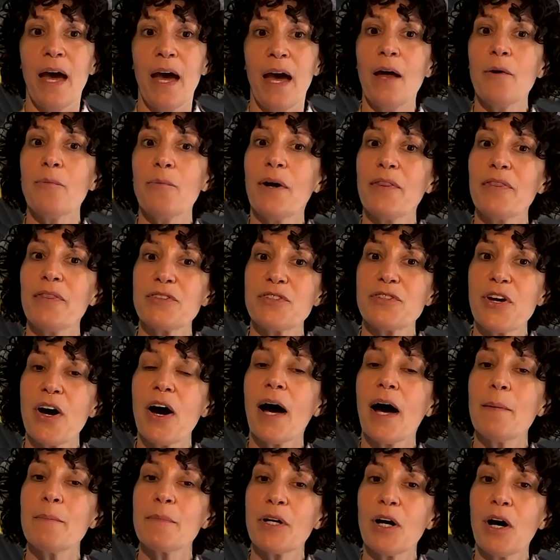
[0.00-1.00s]
And when the
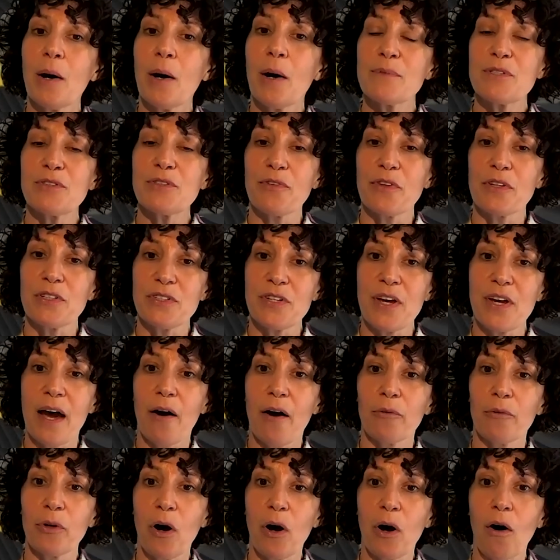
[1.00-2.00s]
time comes for the
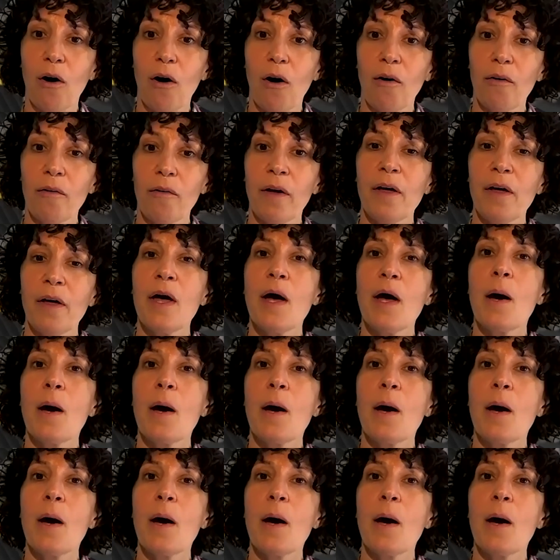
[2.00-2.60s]
town hall,